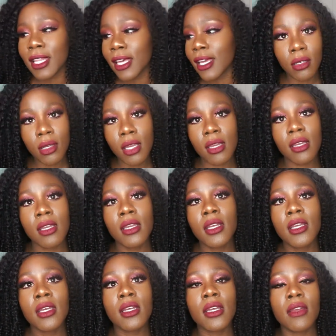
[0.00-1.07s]
Like, okay,
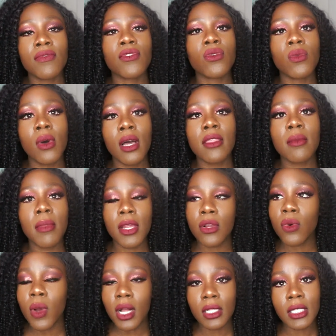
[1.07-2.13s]
if you want the better
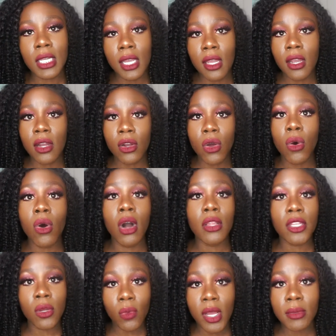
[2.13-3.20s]
quality hair, go on
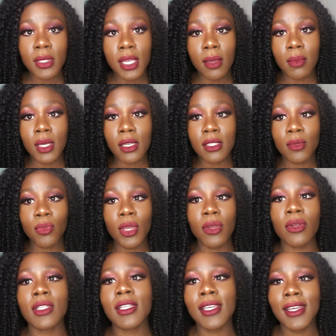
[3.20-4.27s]
their website, because
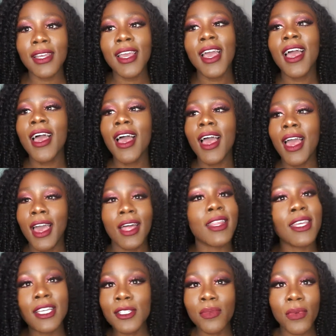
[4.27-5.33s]
apparently
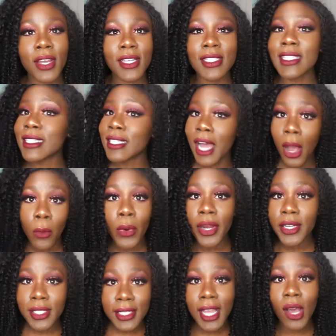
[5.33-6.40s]
AliExpress is not where
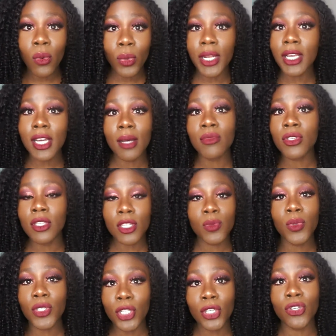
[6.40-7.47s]
it's at when it comes to this
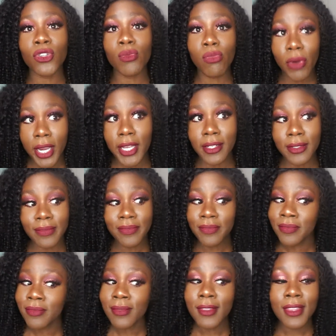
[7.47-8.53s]
particular brand.
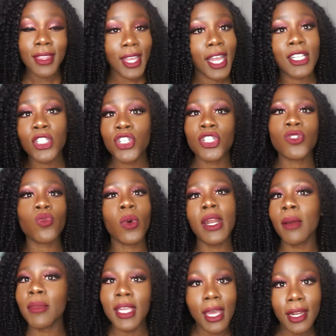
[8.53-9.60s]
That's just what
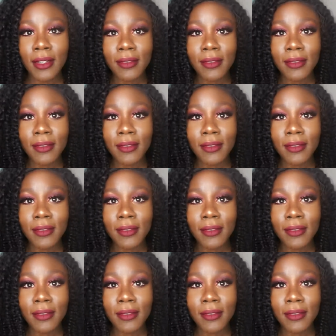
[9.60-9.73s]
I'm getting.